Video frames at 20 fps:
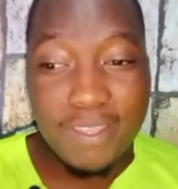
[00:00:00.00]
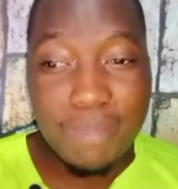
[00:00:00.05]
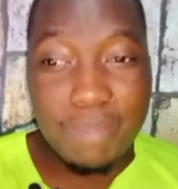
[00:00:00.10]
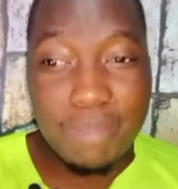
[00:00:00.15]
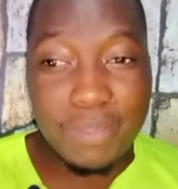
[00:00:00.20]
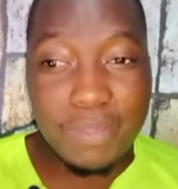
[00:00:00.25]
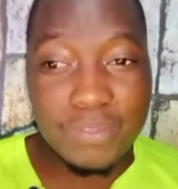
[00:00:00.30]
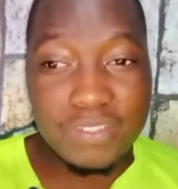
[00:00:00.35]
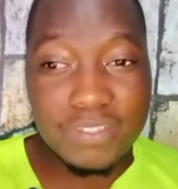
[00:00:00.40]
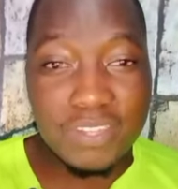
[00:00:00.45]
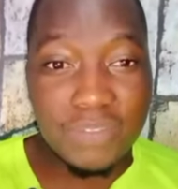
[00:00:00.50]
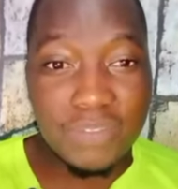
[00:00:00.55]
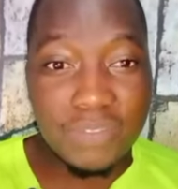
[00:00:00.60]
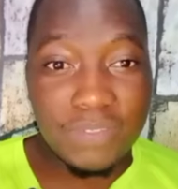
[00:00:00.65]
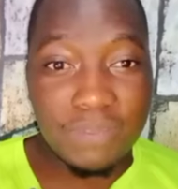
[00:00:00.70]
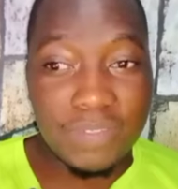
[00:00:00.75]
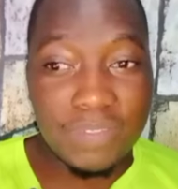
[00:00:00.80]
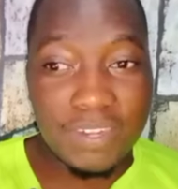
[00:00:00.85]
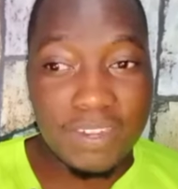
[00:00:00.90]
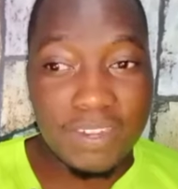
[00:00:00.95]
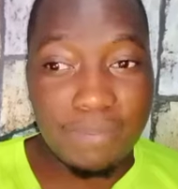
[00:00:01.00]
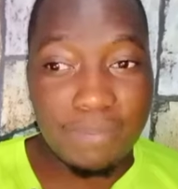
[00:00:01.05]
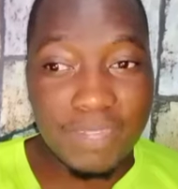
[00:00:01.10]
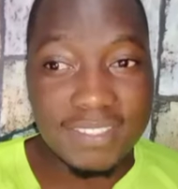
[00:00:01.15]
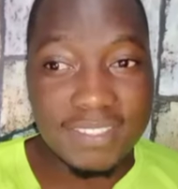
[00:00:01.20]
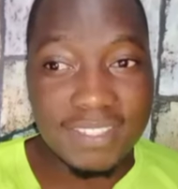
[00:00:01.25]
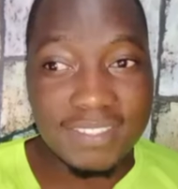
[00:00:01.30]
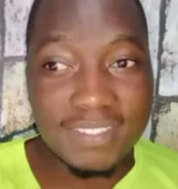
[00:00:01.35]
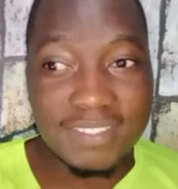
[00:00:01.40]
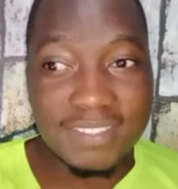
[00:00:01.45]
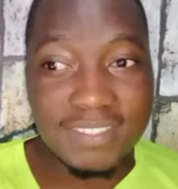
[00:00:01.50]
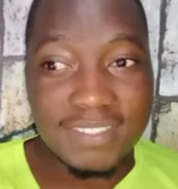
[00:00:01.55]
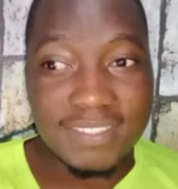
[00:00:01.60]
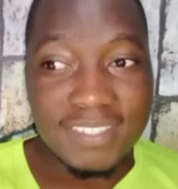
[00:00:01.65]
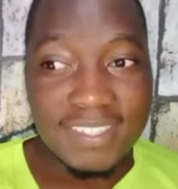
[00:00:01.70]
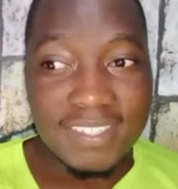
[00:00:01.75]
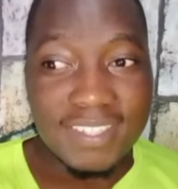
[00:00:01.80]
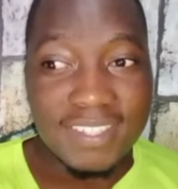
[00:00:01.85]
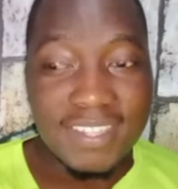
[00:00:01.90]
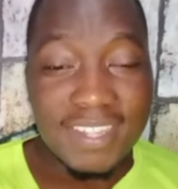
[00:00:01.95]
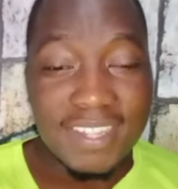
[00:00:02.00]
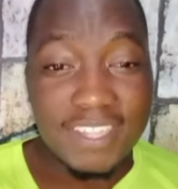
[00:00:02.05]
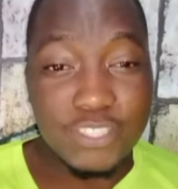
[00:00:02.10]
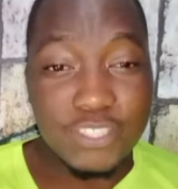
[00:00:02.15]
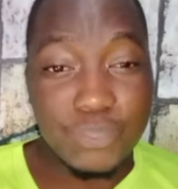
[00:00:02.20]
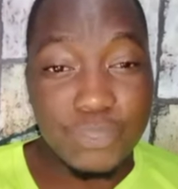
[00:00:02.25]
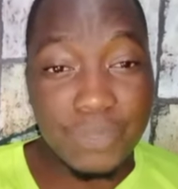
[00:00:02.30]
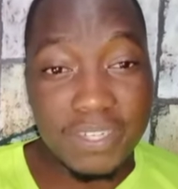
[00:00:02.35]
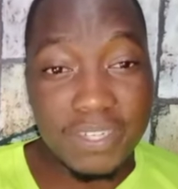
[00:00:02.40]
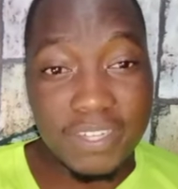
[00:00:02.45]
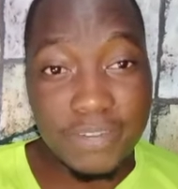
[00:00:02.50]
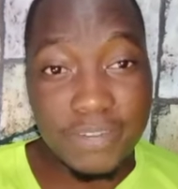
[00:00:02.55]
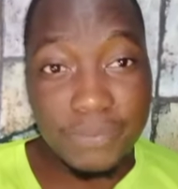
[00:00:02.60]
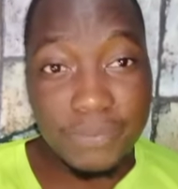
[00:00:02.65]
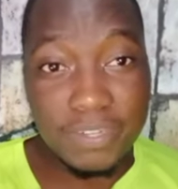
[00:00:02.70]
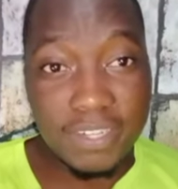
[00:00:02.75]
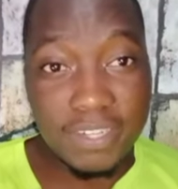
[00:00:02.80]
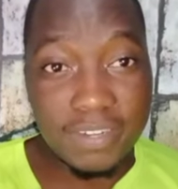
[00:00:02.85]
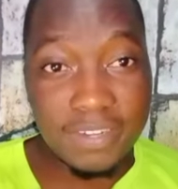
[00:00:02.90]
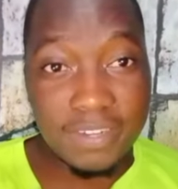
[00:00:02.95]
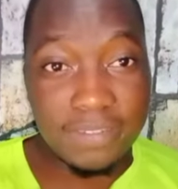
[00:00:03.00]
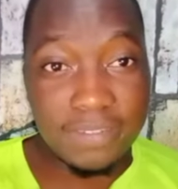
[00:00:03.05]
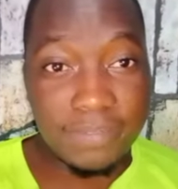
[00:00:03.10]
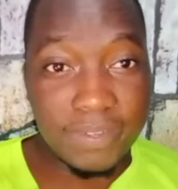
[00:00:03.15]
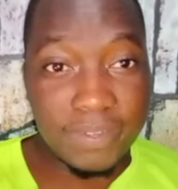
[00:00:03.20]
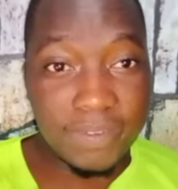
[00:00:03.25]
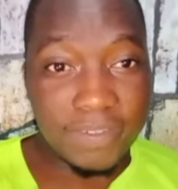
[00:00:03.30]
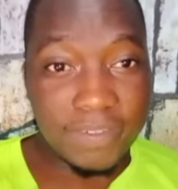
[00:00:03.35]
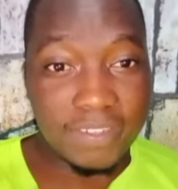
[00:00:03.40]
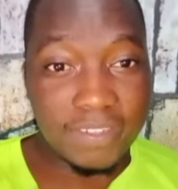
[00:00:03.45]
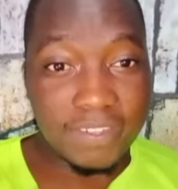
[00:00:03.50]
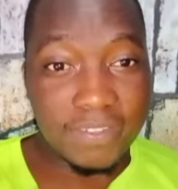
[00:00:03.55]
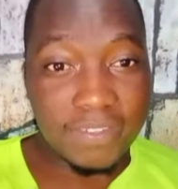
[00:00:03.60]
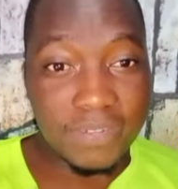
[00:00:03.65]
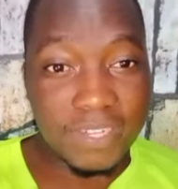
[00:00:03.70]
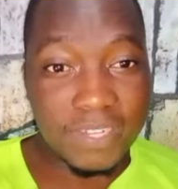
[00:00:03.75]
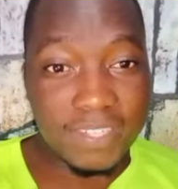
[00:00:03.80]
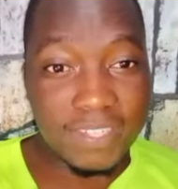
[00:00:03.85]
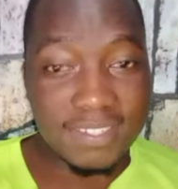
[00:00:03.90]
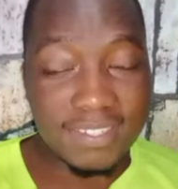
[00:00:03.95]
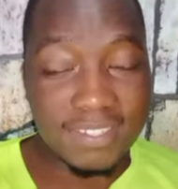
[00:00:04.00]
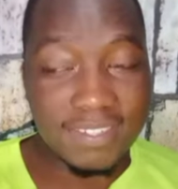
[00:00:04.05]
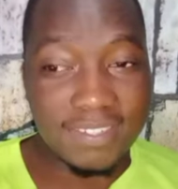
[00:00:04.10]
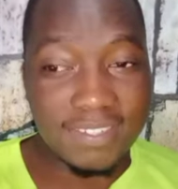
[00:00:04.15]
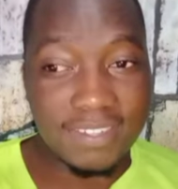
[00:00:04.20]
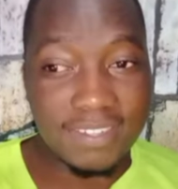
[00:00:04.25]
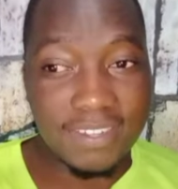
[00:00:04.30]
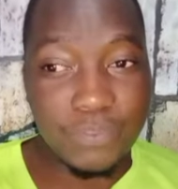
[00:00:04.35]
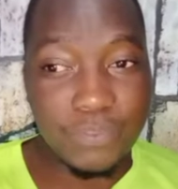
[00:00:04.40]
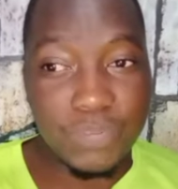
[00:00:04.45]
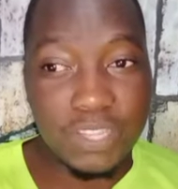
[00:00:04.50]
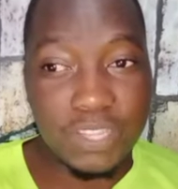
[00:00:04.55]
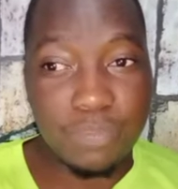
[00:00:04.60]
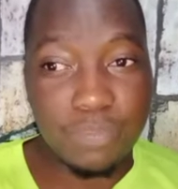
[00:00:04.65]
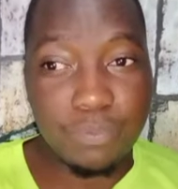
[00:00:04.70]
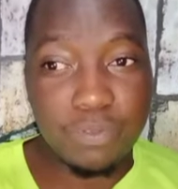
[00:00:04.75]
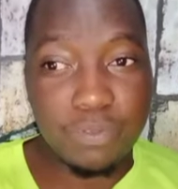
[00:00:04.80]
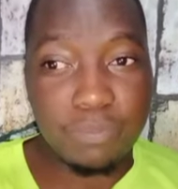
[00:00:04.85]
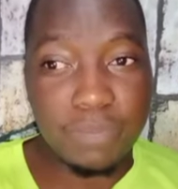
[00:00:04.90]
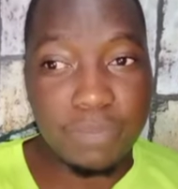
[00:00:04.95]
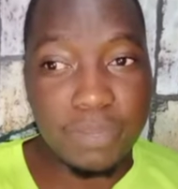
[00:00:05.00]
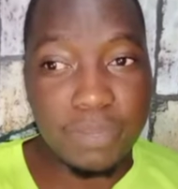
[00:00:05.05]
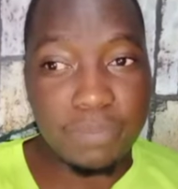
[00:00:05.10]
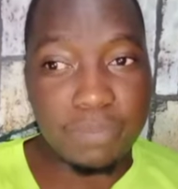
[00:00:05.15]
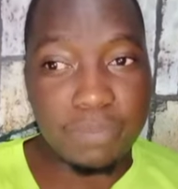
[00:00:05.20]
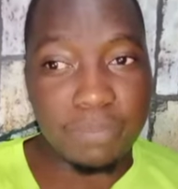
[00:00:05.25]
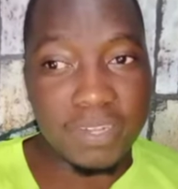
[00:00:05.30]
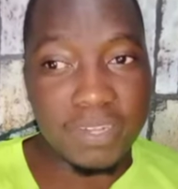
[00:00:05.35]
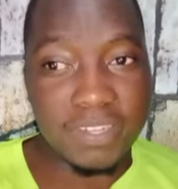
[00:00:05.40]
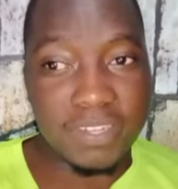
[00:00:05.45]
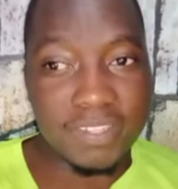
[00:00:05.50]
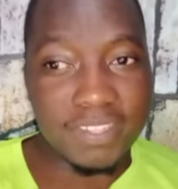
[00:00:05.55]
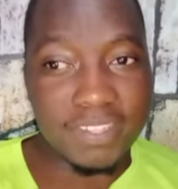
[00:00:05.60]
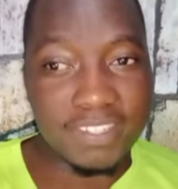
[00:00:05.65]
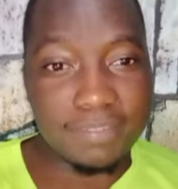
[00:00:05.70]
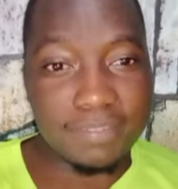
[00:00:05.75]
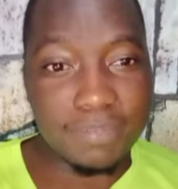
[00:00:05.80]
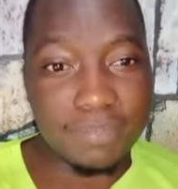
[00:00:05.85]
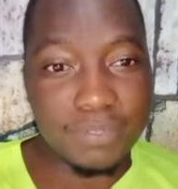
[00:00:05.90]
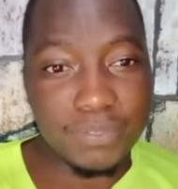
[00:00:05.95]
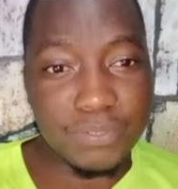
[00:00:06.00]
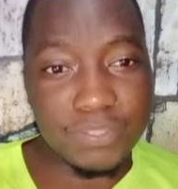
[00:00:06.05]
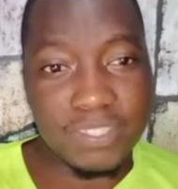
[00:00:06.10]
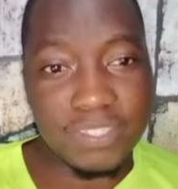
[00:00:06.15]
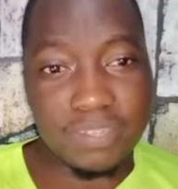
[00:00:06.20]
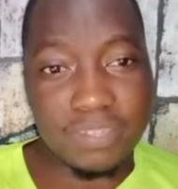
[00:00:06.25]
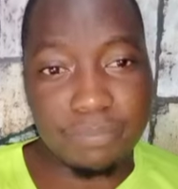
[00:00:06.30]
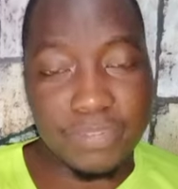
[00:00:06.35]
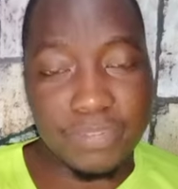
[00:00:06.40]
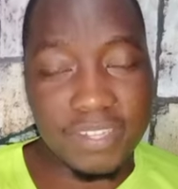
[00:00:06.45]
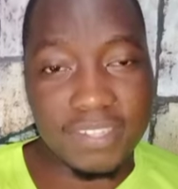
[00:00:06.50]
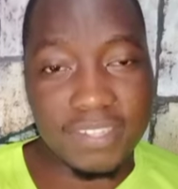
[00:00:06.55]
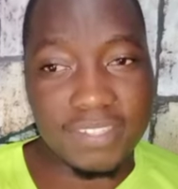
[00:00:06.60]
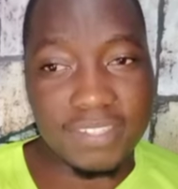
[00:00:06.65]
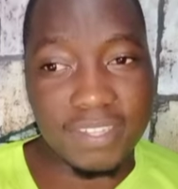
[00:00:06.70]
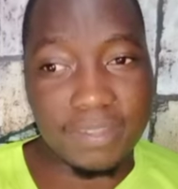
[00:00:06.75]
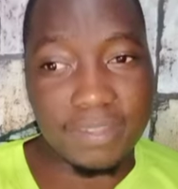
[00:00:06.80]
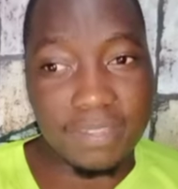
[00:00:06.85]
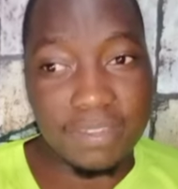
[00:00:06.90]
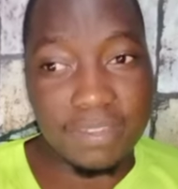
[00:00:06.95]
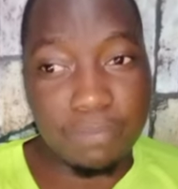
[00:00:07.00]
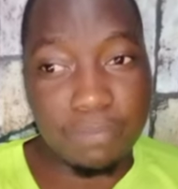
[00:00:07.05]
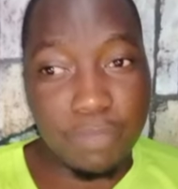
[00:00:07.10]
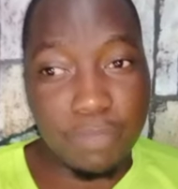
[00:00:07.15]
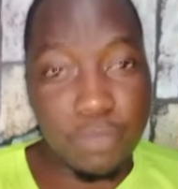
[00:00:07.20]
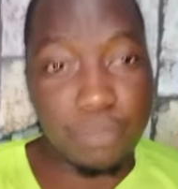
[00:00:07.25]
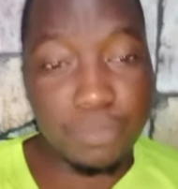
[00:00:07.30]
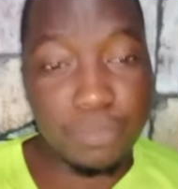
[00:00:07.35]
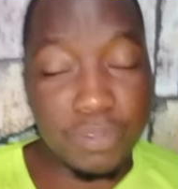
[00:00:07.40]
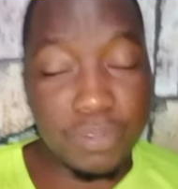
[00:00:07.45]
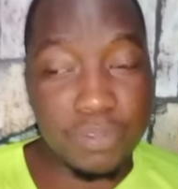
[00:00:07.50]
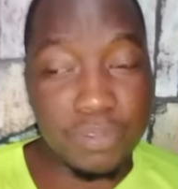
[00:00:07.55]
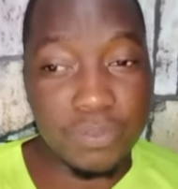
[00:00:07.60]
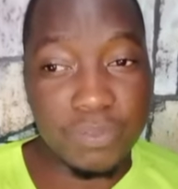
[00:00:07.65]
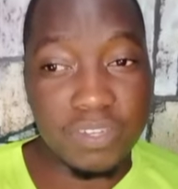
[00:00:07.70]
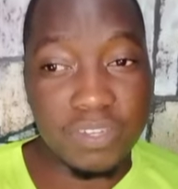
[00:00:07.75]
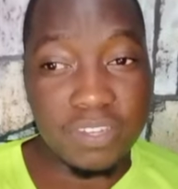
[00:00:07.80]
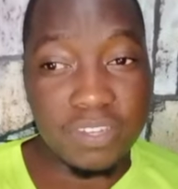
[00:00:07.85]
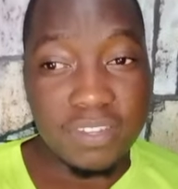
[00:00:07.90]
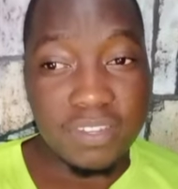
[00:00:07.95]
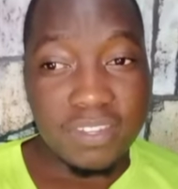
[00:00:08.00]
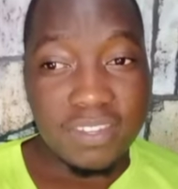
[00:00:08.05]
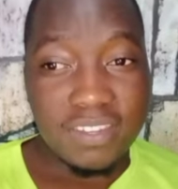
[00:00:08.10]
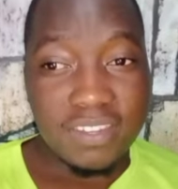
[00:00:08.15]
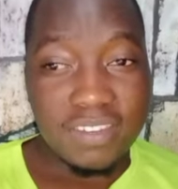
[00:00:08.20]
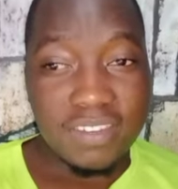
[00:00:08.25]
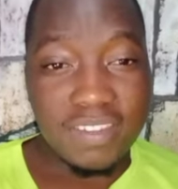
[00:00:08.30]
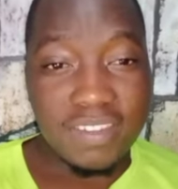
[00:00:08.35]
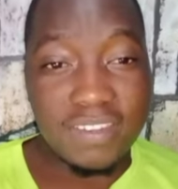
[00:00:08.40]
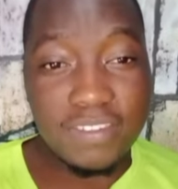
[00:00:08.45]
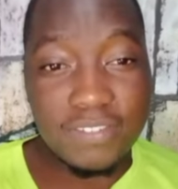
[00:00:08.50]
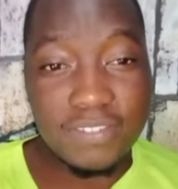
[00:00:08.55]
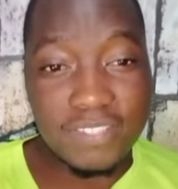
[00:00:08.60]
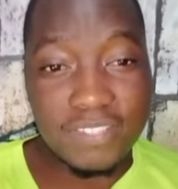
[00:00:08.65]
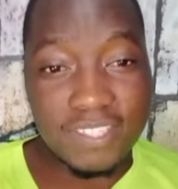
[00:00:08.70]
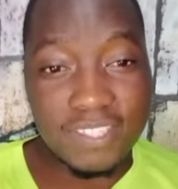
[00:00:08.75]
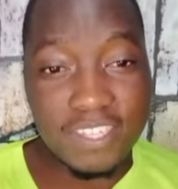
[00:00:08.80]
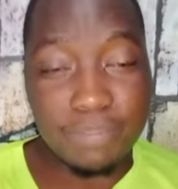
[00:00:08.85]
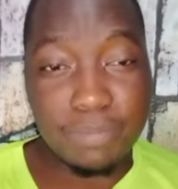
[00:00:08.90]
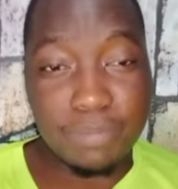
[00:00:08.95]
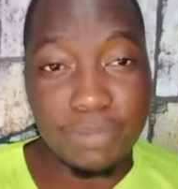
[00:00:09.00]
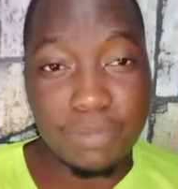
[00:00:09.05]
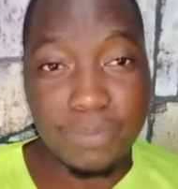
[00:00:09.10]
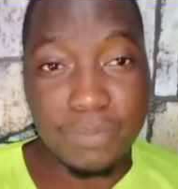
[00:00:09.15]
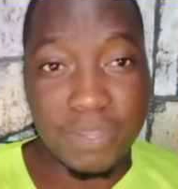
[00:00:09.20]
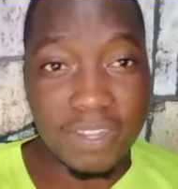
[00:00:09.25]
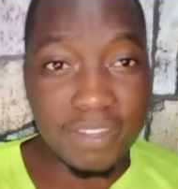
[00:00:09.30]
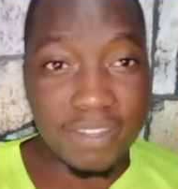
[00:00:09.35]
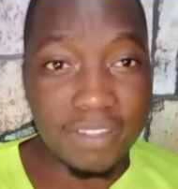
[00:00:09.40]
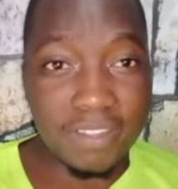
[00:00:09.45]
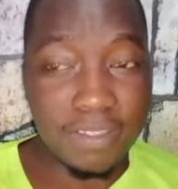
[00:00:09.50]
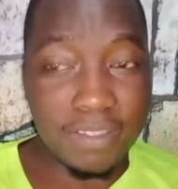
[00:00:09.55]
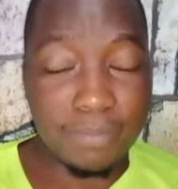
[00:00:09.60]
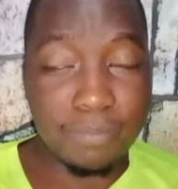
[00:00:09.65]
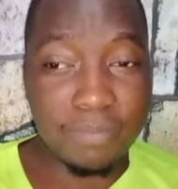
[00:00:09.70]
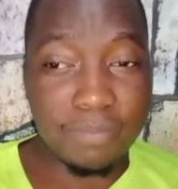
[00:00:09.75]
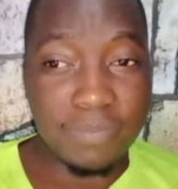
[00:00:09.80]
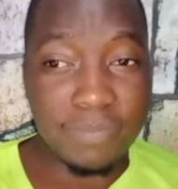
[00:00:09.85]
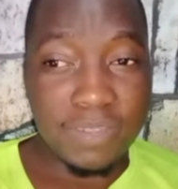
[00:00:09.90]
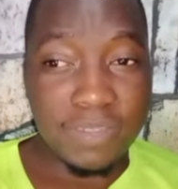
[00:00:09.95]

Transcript: because they've given them a chance actually they're not delivering you understand and we keep on blaming managers but also the players are, in my opinion they need to step up their game